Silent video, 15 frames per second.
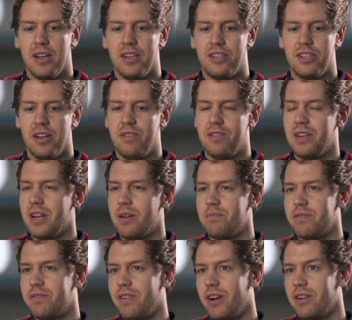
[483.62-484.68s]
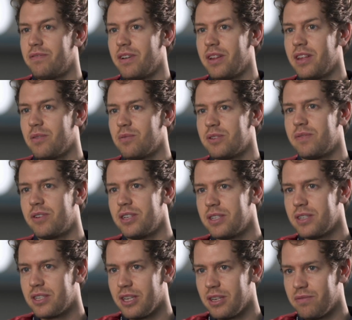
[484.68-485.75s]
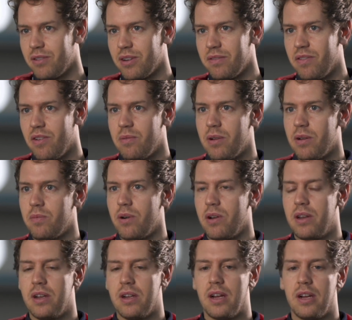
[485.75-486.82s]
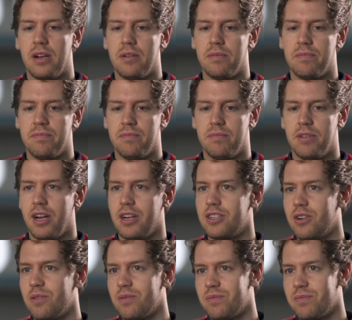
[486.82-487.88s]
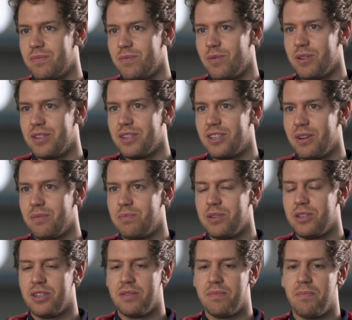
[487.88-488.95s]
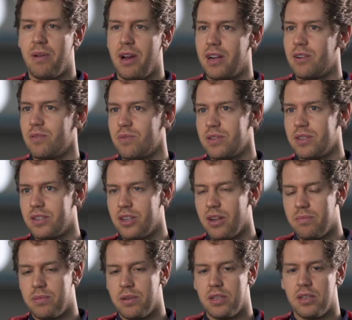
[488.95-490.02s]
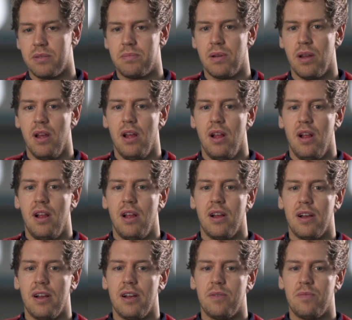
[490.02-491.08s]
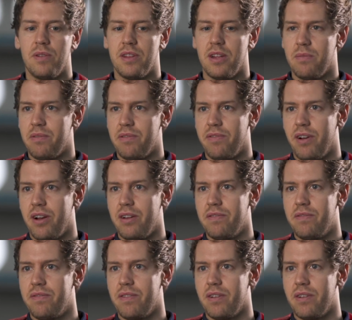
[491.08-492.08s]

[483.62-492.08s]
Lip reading: Generally, number 5 I think was very successful in Formula 1. Nigel won the championship, Michael won the championship with number 5.